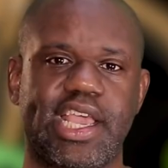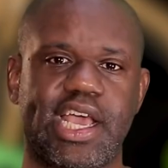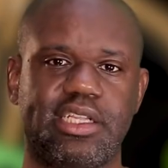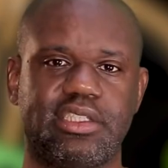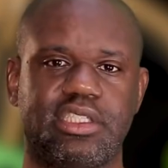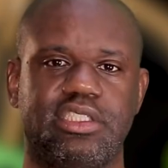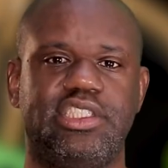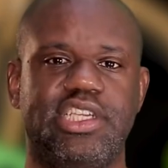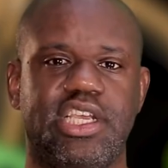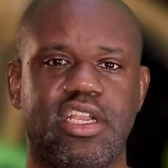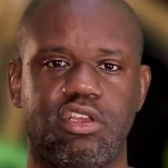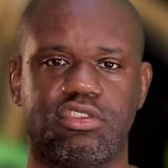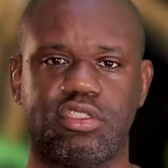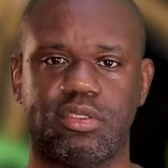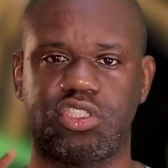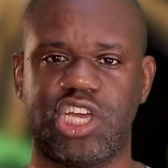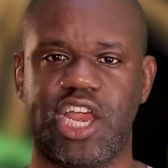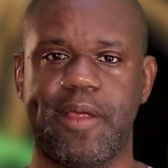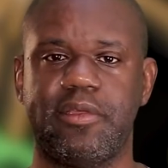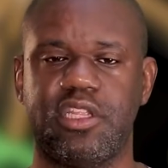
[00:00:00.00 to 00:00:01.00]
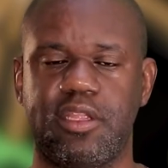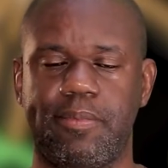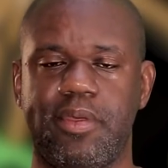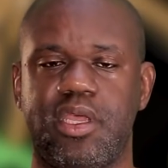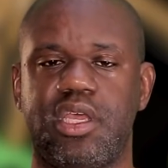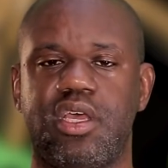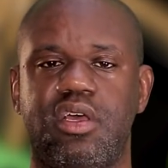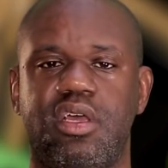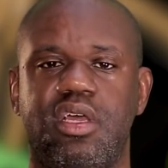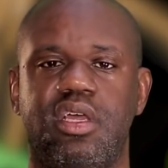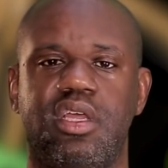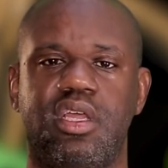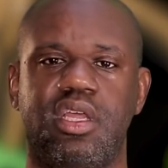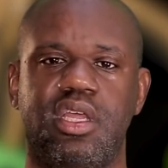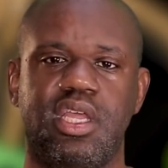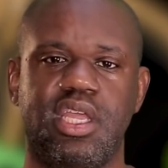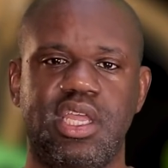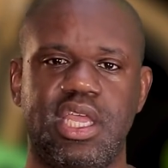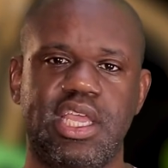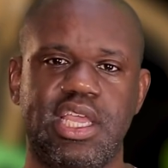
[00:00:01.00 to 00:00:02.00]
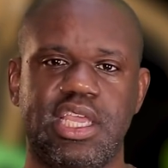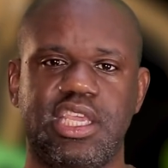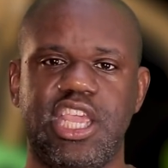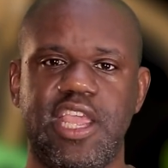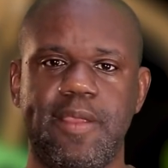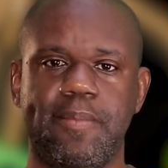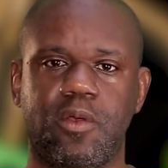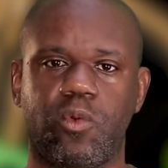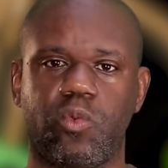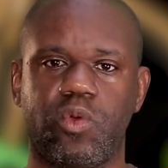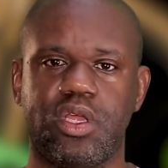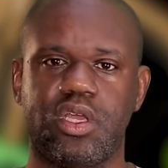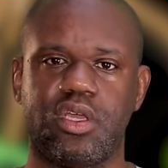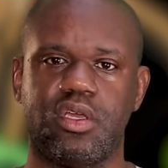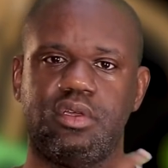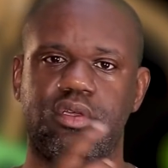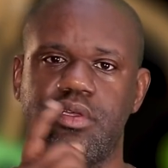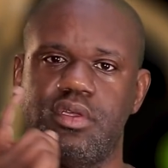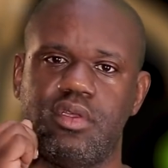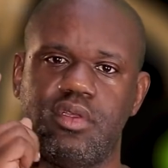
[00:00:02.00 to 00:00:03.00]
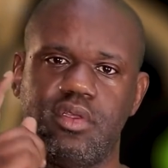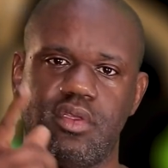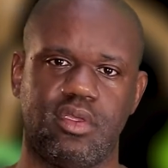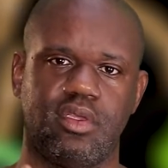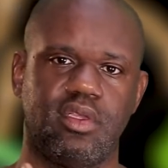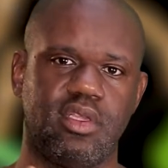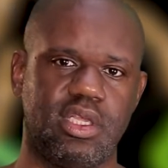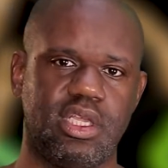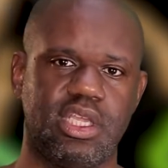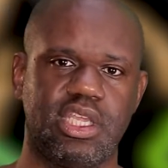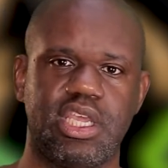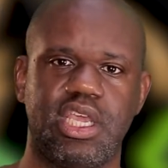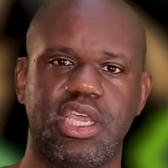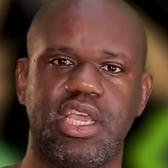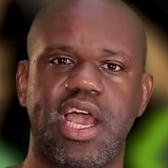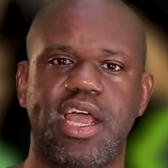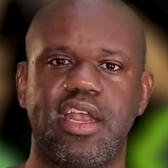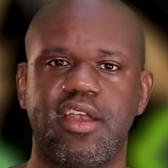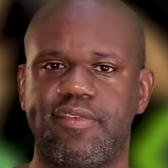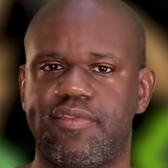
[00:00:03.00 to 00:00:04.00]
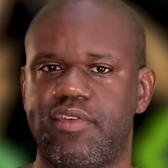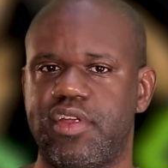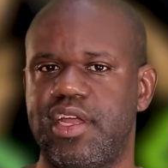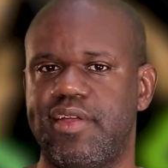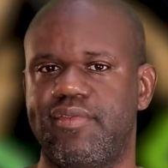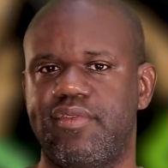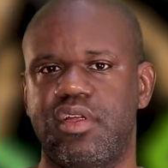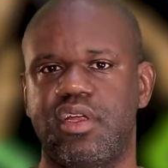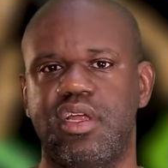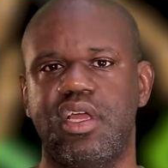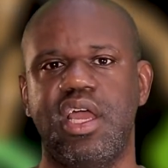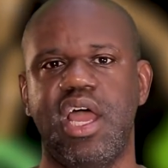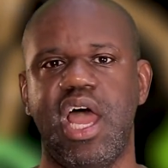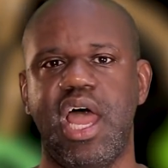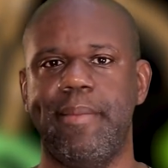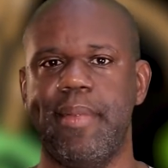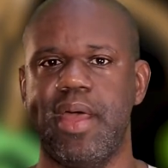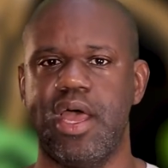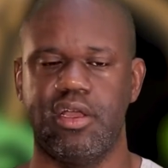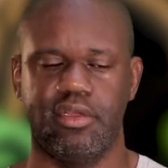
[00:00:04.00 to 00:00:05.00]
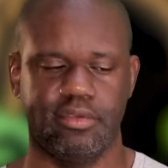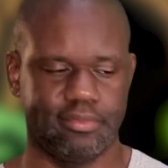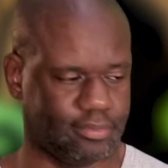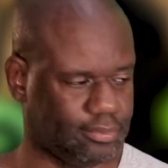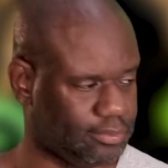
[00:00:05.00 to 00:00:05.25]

out the channel, subscribe to the bell. Keep it real. King Gardner forever. I'm out.